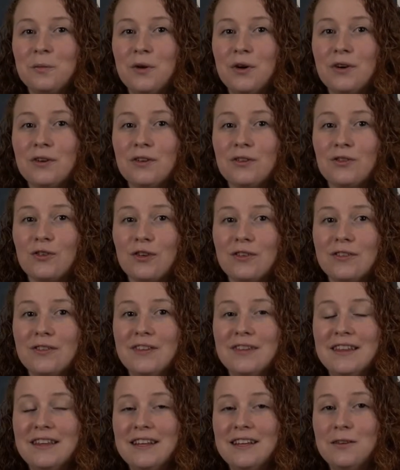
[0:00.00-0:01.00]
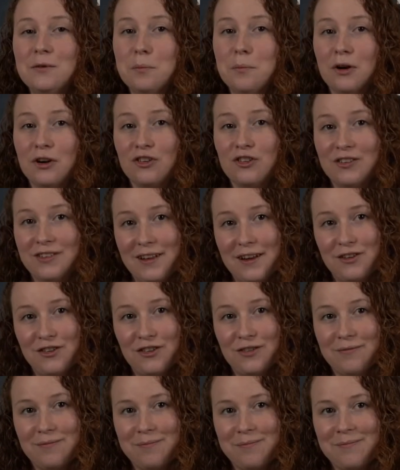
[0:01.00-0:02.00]
part doesn't need much
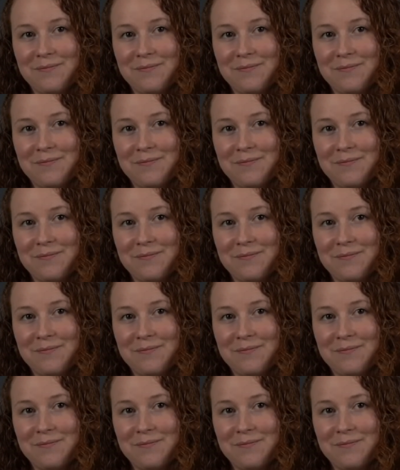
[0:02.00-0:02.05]
attention.